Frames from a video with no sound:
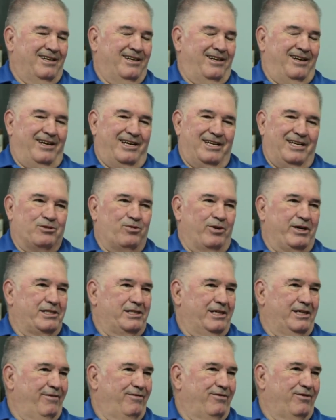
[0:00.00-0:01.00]
You know, he's always
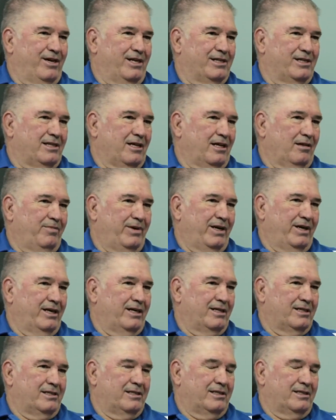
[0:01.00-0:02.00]
there for us, helping
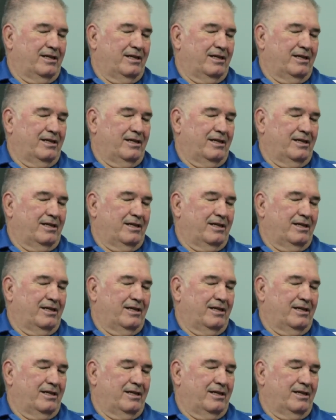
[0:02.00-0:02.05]
us.